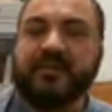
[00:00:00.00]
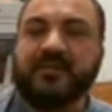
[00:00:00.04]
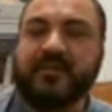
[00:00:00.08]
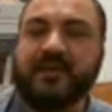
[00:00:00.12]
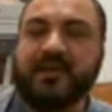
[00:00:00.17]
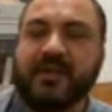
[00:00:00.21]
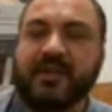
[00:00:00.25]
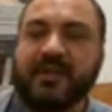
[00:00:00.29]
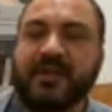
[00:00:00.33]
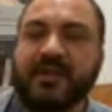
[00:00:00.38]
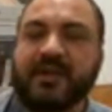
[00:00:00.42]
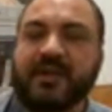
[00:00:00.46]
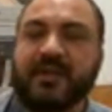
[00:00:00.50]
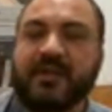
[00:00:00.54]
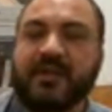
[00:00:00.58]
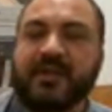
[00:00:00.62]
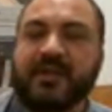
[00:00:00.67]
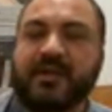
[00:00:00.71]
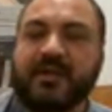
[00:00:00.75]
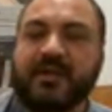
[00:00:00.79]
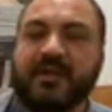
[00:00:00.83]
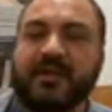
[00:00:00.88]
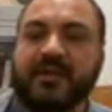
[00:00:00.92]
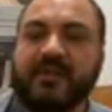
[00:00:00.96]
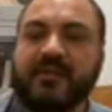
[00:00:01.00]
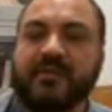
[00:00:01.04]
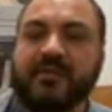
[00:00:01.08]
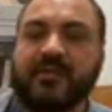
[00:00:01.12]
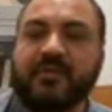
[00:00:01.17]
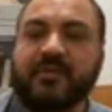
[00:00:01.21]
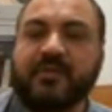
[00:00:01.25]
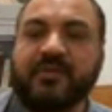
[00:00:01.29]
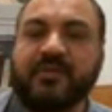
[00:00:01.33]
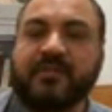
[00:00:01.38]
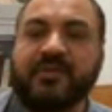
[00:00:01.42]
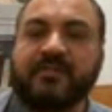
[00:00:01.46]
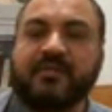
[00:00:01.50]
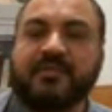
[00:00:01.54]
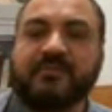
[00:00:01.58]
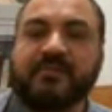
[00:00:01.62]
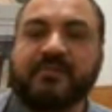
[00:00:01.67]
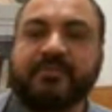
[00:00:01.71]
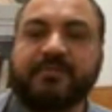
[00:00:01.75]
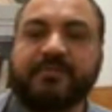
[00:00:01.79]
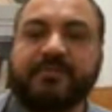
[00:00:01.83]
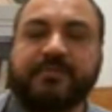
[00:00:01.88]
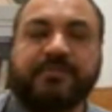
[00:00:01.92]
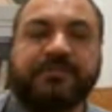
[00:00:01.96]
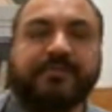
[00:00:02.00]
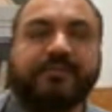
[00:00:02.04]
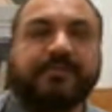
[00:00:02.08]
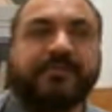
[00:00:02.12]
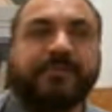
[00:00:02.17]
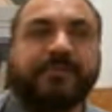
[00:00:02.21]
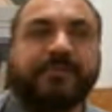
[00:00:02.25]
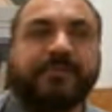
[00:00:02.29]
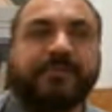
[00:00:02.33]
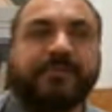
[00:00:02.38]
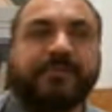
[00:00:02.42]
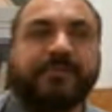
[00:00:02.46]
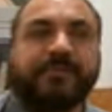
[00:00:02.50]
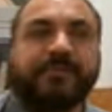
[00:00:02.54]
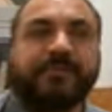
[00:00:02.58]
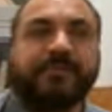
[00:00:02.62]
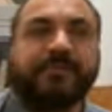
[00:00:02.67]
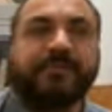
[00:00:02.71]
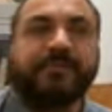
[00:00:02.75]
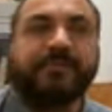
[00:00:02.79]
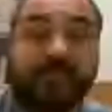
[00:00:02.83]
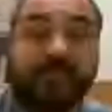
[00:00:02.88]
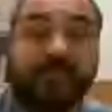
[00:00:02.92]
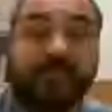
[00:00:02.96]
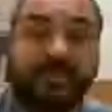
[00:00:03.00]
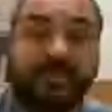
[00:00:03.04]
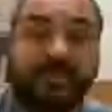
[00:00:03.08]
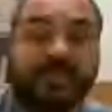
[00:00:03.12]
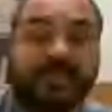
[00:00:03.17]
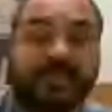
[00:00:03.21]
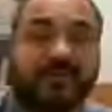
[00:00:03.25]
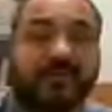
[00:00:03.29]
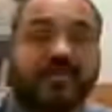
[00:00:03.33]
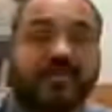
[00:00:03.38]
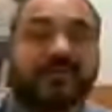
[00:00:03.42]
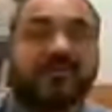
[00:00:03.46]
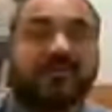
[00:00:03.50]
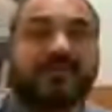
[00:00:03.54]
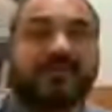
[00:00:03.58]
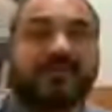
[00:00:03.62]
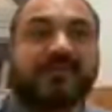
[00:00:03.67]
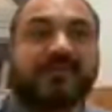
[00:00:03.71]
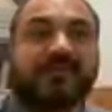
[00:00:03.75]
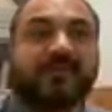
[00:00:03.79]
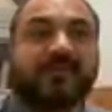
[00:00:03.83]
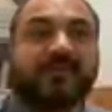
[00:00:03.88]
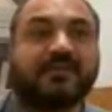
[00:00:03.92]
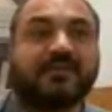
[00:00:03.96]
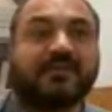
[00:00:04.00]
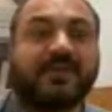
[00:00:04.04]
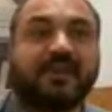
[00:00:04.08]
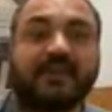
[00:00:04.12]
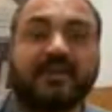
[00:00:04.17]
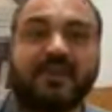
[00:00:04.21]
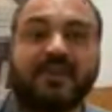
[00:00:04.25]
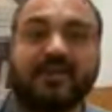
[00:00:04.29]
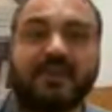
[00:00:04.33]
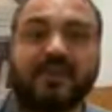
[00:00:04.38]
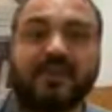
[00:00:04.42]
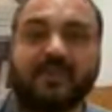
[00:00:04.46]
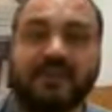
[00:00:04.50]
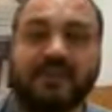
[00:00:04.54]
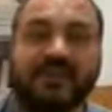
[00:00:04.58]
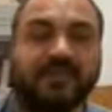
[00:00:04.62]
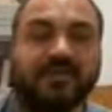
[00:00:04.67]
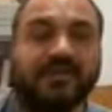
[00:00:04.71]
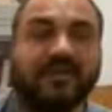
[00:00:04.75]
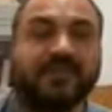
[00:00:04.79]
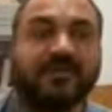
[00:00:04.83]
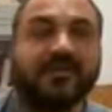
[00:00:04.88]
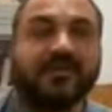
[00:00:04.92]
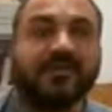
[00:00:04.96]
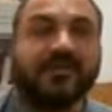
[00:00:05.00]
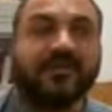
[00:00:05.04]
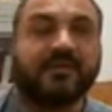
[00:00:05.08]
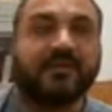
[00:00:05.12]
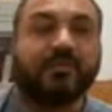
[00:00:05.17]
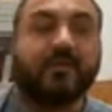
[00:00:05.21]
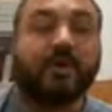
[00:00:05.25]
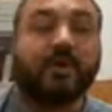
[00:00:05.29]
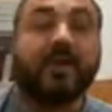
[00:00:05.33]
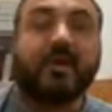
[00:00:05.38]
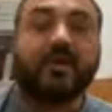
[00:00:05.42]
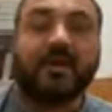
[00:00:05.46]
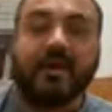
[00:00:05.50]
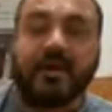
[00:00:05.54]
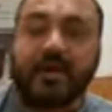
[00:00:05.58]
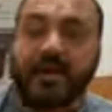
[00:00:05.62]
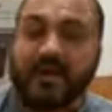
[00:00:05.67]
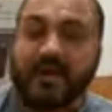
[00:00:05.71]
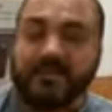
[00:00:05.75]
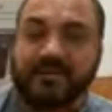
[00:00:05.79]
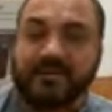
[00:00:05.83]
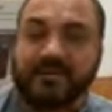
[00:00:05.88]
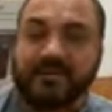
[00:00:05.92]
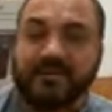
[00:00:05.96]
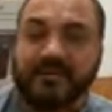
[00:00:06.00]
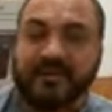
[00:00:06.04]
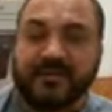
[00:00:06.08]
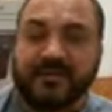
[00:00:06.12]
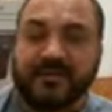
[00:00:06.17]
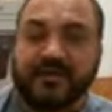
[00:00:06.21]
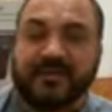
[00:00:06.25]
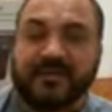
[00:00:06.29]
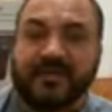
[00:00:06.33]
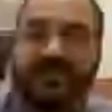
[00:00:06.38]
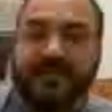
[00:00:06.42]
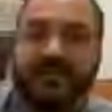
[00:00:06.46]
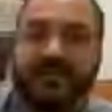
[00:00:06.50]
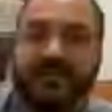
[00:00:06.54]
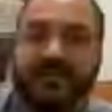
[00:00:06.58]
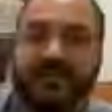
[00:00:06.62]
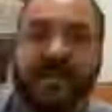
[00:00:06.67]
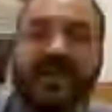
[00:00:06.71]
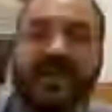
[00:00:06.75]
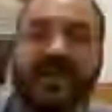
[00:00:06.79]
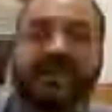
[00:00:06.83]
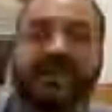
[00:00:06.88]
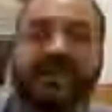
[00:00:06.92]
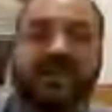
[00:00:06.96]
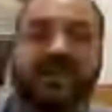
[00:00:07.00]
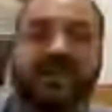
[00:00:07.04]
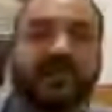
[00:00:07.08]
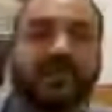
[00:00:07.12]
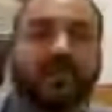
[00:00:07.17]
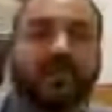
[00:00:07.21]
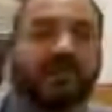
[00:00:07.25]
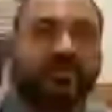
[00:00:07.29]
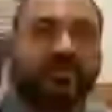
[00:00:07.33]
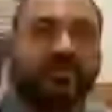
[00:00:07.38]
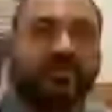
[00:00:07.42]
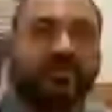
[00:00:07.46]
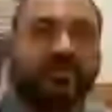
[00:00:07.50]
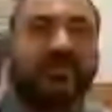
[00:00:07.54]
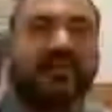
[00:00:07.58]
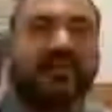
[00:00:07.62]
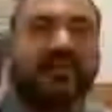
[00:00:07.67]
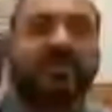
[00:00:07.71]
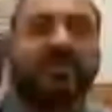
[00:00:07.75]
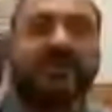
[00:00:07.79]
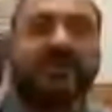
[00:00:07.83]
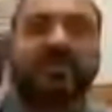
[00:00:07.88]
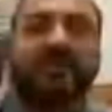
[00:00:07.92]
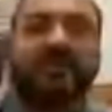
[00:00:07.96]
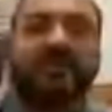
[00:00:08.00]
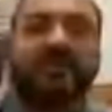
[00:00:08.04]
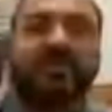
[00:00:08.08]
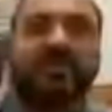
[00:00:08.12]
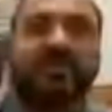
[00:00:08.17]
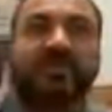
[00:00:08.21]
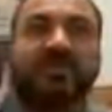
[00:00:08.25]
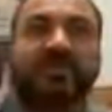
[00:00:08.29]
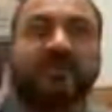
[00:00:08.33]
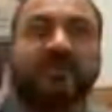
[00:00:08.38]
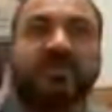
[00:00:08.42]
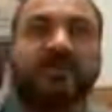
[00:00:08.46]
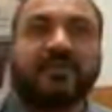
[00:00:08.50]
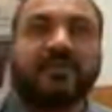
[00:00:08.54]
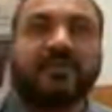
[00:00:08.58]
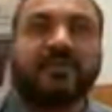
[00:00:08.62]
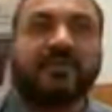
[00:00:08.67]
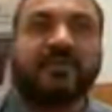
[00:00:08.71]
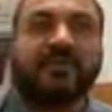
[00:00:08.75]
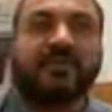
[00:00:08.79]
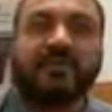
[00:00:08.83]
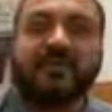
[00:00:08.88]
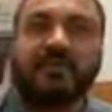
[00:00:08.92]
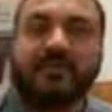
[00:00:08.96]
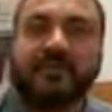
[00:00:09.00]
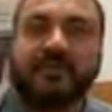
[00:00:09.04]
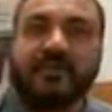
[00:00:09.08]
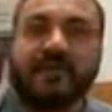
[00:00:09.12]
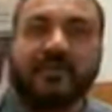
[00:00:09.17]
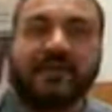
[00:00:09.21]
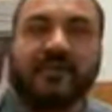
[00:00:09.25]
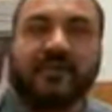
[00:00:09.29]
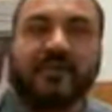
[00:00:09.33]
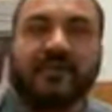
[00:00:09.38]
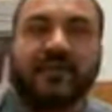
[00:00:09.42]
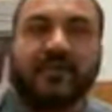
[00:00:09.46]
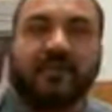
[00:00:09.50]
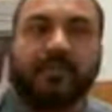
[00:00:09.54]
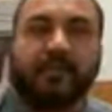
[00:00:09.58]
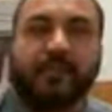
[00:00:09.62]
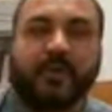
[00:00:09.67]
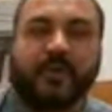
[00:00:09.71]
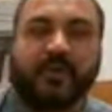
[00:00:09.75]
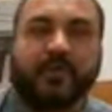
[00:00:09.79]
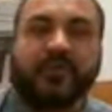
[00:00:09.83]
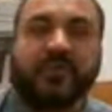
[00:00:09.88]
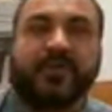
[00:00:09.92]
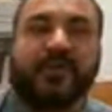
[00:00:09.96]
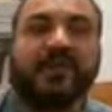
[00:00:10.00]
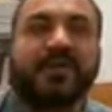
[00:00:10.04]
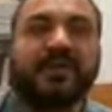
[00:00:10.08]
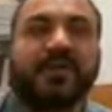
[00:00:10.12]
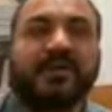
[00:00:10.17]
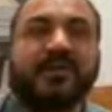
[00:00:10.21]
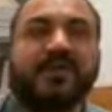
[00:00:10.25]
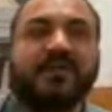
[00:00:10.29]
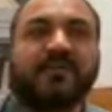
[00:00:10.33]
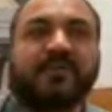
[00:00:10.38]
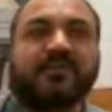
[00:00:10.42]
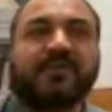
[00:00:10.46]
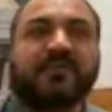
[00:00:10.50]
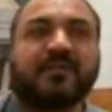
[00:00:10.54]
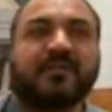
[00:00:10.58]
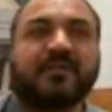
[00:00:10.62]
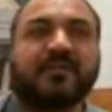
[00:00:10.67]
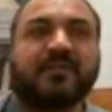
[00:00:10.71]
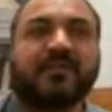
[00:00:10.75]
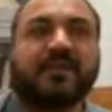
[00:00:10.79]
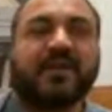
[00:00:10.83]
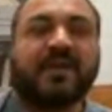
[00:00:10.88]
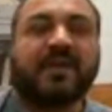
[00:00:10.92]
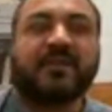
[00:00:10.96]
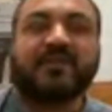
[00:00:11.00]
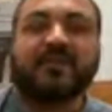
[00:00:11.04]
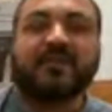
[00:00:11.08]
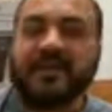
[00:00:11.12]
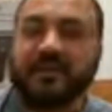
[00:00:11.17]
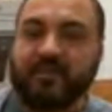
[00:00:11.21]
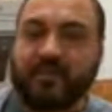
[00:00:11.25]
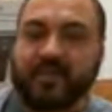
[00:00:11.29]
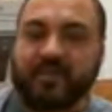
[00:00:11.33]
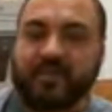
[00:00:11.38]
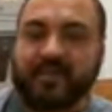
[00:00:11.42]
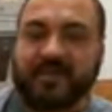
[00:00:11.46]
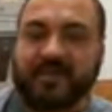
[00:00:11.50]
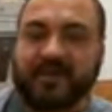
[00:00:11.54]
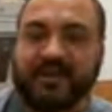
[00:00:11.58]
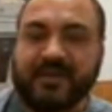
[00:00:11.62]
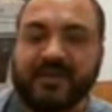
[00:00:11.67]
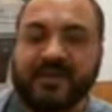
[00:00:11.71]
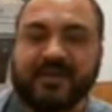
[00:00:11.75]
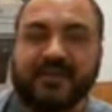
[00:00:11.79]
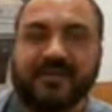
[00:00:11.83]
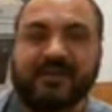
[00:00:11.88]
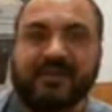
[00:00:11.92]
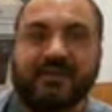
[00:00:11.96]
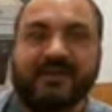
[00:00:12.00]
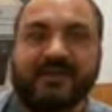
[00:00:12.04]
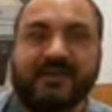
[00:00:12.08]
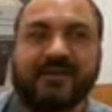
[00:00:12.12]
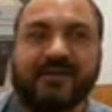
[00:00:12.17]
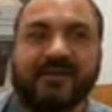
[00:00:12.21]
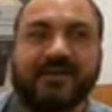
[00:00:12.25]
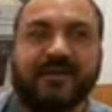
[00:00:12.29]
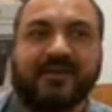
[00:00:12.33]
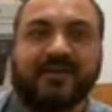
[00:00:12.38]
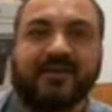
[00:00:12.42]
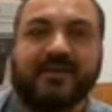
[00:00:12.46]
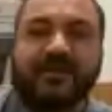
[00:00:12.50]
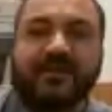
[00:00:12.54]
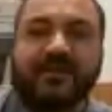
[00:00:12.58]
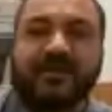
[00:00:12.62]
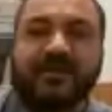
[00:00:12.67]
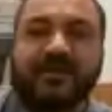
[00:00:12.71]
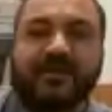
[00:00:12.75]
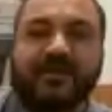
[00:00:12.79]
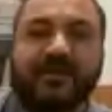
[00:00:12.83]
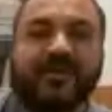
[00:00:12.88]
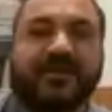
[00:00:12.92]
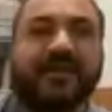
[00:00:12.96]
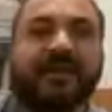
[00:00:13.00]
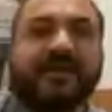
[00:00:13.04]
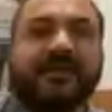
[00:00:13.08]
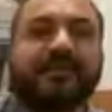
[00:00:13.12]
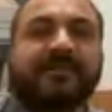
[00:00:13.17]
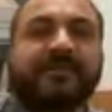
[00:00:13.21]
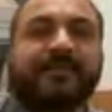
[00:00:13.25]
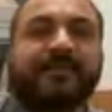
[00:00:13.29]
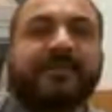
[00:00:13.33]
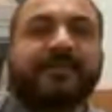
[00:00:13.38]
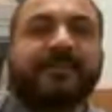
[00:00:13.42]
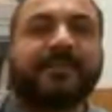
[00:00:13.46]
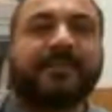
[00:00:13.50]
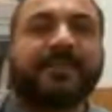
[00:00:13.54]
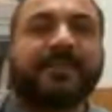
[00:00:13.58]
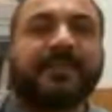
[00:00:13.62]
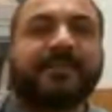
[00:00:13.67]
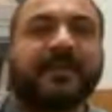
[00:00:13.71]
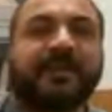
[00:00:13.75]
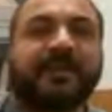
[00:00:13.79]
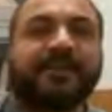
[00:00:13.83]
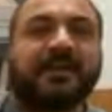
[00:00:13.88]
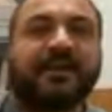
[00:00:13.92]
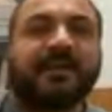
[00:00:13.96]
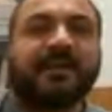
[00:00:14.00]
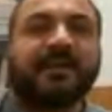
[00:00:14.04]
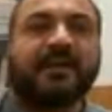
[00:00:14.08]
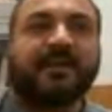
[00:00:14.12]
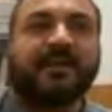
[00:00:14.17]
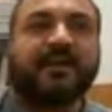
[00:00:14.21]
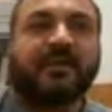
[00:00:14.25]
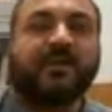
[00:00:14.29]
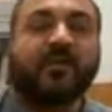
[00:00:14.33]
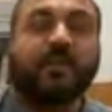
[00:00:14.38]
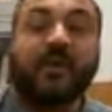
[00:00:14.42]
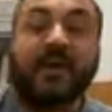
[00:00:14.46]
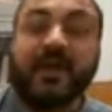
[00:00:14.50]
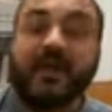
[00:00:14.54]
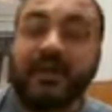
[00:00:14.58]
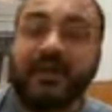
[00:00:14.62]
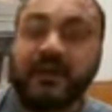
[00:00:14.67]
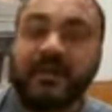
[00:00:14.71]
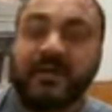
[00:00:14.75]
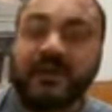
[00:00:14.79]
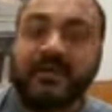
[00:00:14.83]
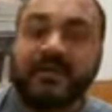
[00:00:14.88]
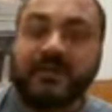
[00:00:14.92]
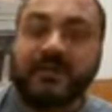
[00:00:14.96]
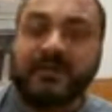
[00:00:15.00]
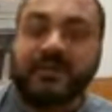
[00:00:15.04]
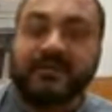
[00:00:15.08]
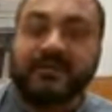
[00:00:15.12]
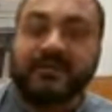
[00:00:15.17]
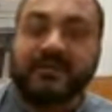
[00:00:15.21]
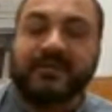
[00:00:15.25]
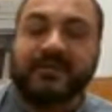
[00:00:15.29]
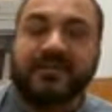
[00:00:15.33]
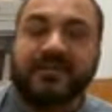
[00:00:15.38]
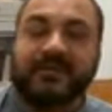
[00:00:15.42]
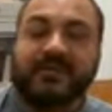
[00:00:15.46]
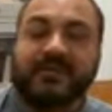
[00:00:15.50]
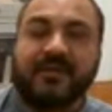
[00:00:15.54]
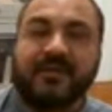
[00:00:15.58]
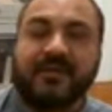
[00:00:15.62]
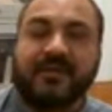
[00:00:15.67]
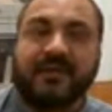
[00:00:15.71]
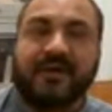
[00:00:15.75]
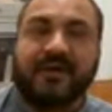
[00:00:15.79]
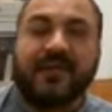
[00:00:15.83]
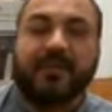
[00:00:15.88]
Jahiliya period, that is muallaqat, hanging odes. So this poetry is a classical poetry. Okay, why? Poetry by Imrul Qais, Zuhair ibn